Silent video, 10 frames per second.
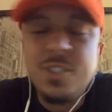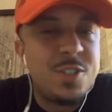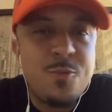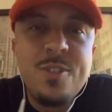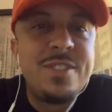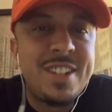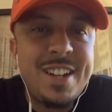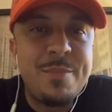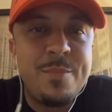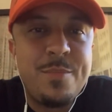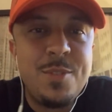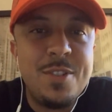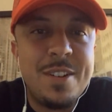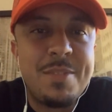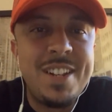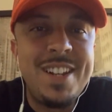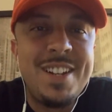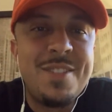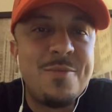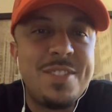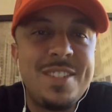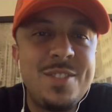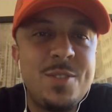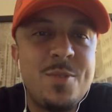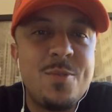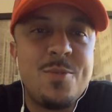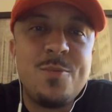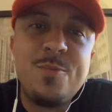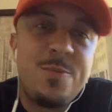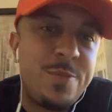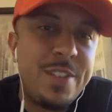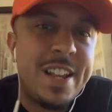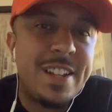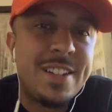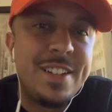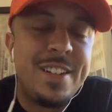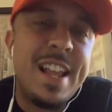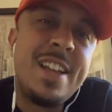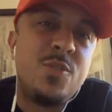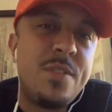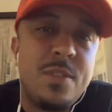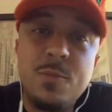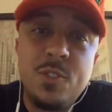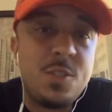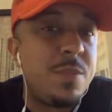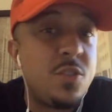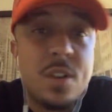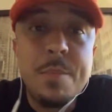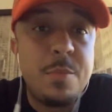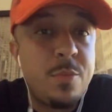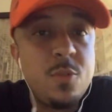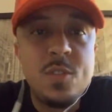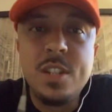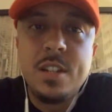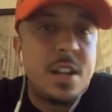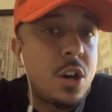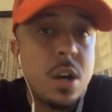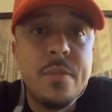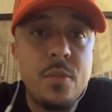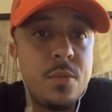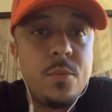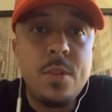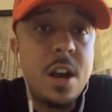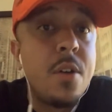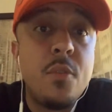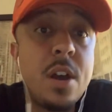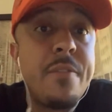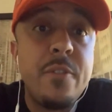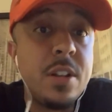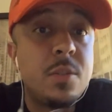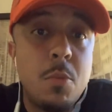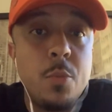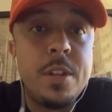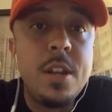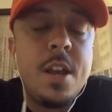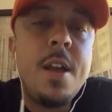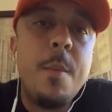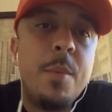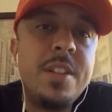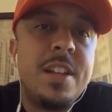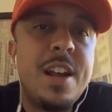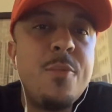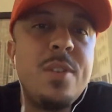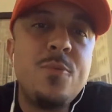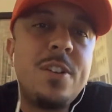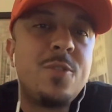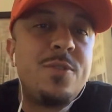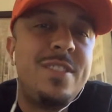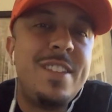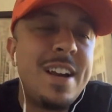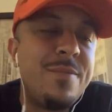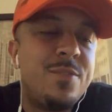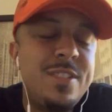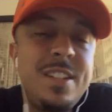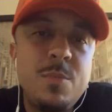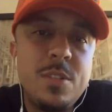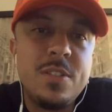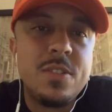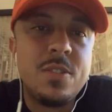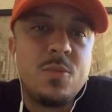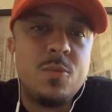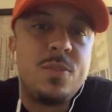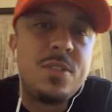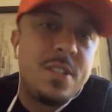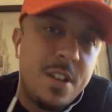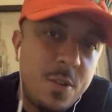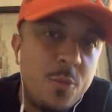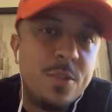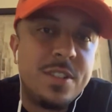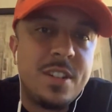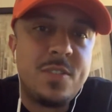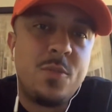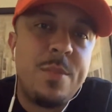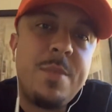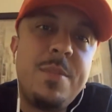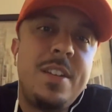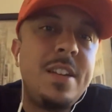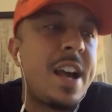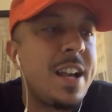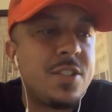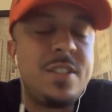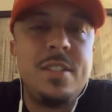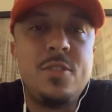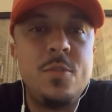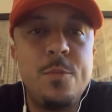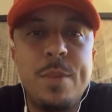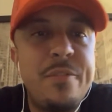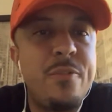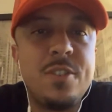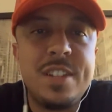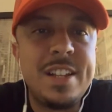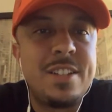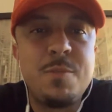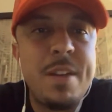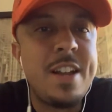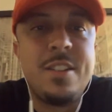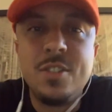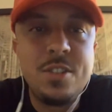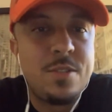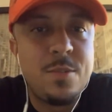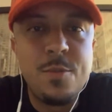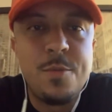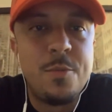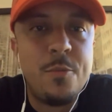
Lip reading: It was just a weird time, you know what I'm saying? And it wasn't so like Latin driven. It was just me dropping music and however I felt at the moment. But then I really wanted to dive deep into the roots with Sazon Baby. My first like Spanish